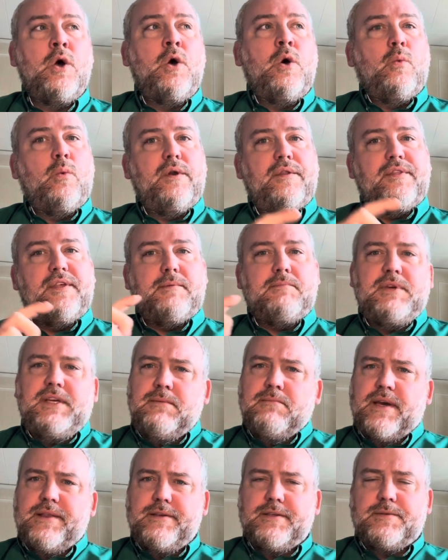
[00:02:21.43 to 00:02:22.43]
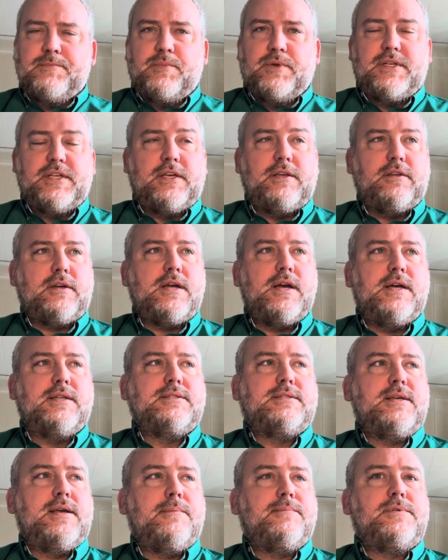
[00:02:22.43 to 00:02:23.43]
What do they mean by this particular
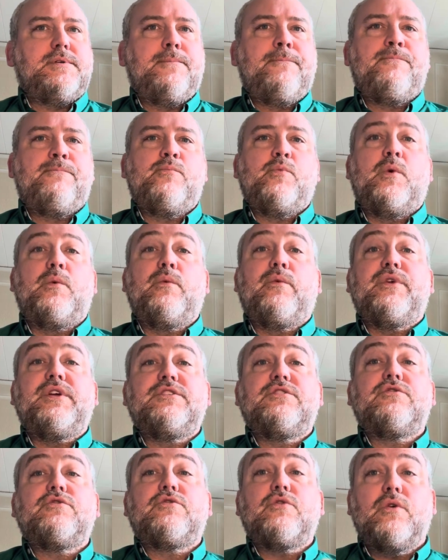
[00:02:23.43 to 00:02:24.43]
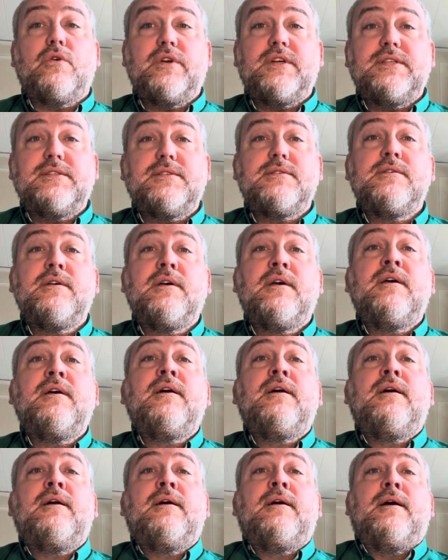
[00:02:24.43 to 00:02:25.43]
concept? When we read stories,
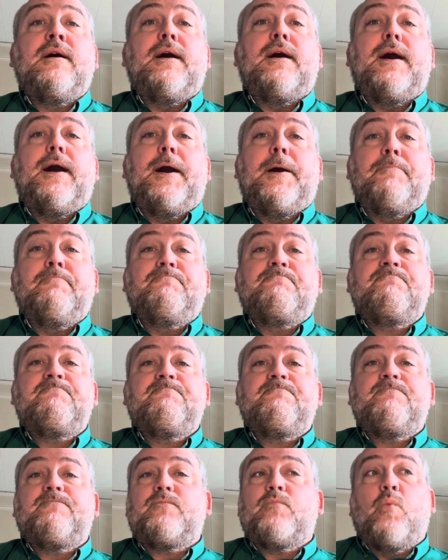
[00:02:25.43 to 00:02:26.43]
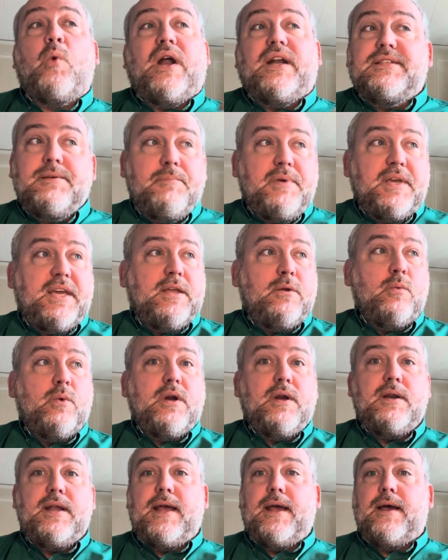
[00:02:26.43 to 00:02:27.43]
why does it begin
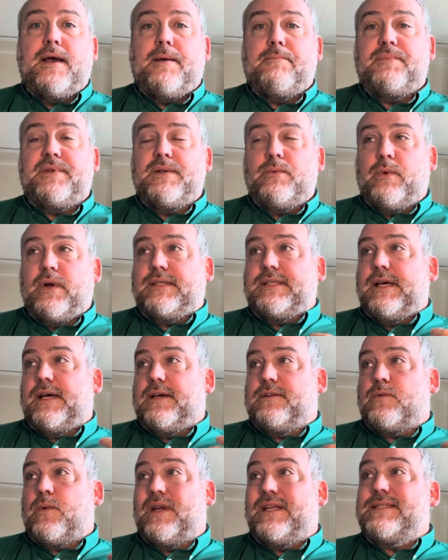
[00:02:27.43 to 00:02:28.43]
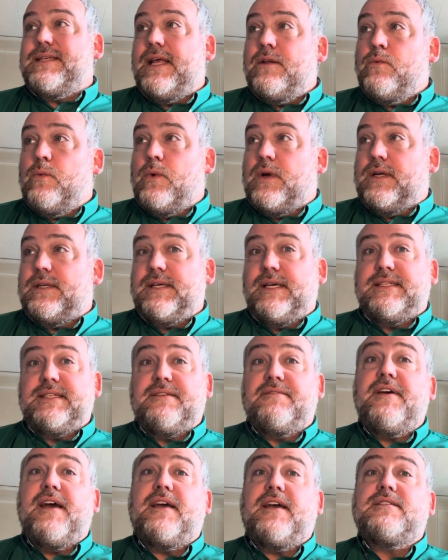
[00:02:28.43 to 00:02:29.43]
where it does? Why does it end where it does? In
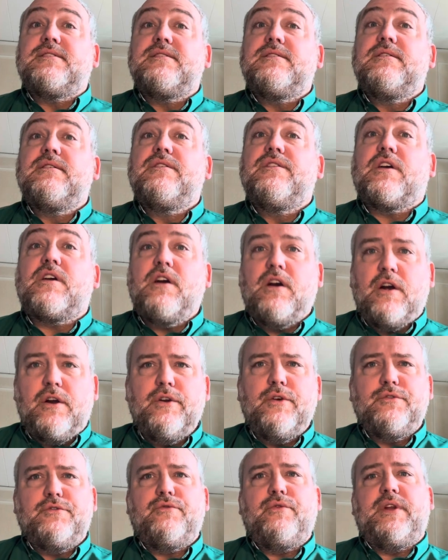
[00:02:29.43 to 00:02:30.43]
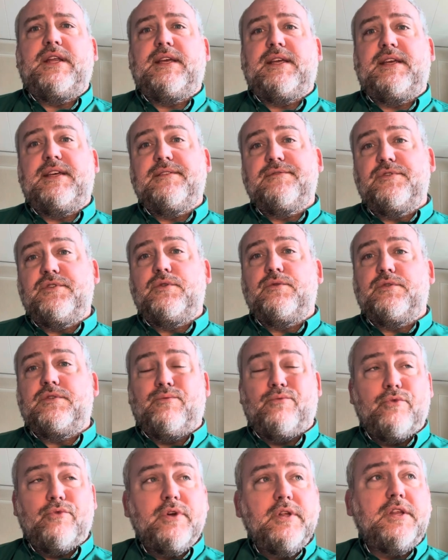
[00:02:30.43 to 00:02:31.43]
fact, the Cardos reading gives you
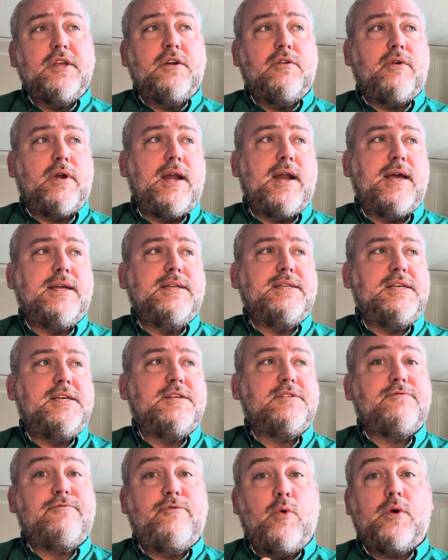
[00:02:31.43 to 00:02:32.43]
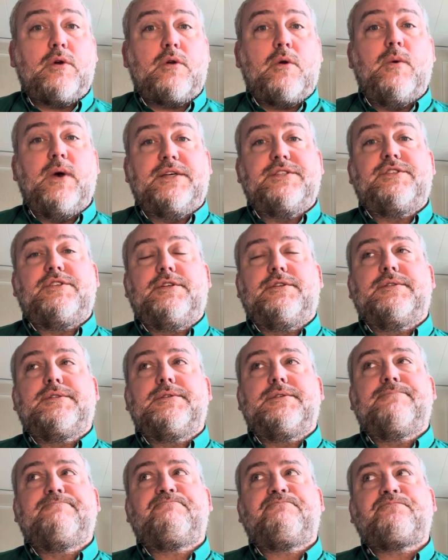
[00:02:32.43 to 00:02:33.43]
some really great ideas for
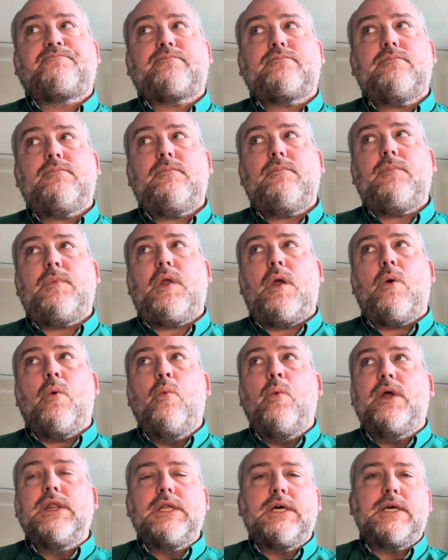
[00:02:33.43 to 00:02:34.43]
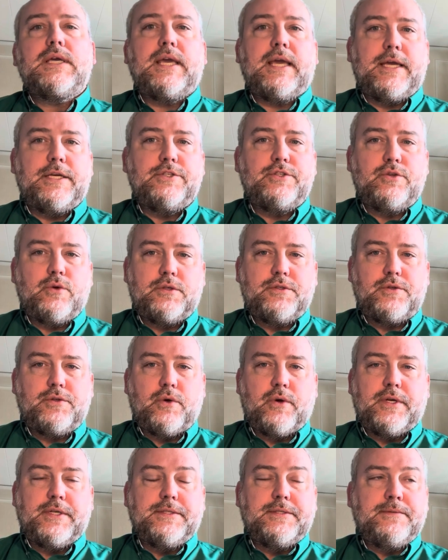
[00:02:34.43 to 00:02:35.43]
questions when looking at short
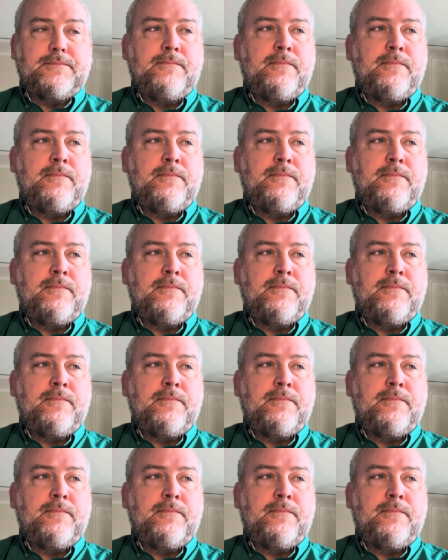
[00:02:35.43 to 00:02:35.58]
stories.